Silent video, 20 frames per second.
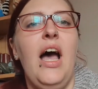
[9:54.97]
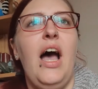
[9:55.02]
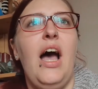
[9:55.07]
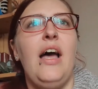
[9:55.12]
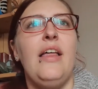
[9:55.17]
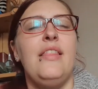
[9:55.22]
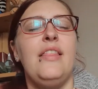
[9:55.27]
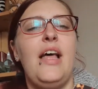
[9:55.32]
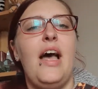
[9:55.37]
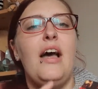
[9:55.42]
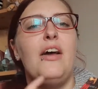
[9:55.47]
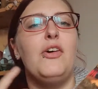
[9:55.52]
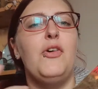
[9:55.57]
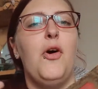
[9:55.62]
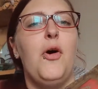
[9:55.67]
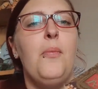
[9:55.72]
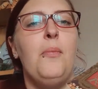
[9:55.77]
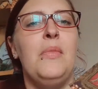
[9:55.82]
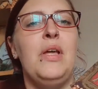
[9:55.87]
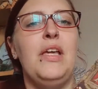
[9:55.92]
and that
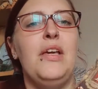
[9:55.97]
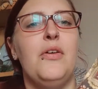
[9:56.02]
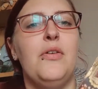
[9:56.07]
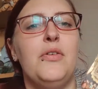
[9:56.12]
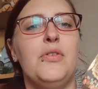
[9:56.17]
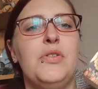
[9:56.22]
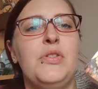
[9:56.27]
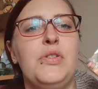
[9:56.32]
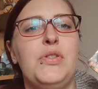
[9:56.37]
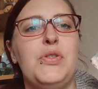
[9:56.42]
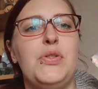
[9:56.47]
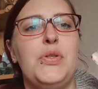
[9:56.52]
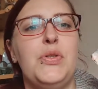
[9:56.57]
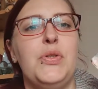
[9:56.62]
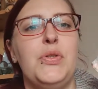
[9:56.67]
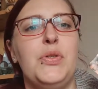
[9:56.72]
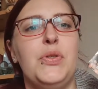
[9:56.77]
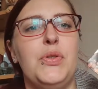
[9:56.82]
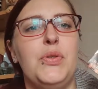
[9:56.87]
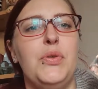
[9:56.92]
got me
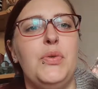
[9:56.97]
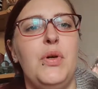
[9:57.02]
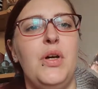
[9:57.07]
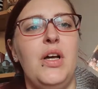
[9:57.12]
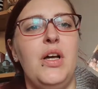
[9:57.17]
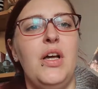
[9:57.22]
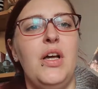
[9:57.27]
onto